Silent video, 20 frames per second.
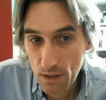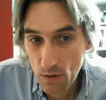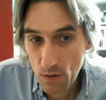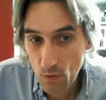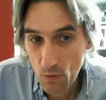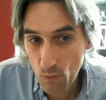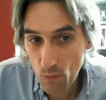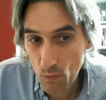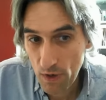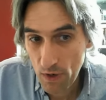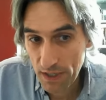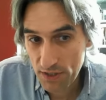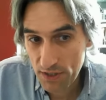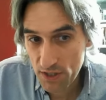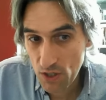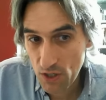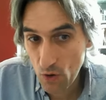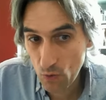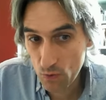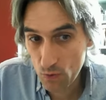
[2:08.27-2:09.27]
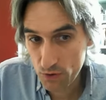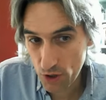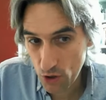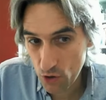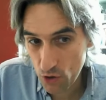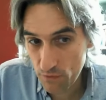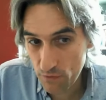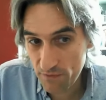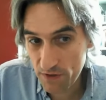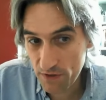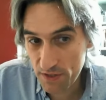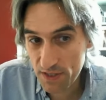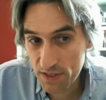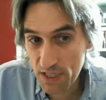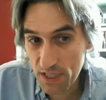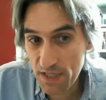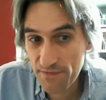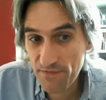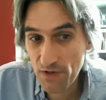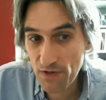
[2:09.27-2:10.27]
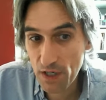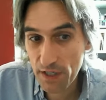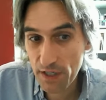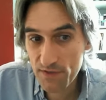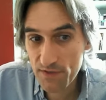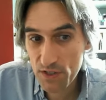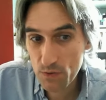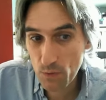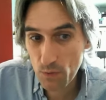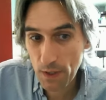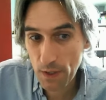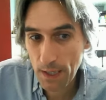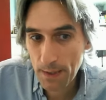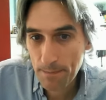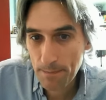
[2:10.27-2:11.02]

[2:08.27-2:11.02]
white's hold over the c5 square.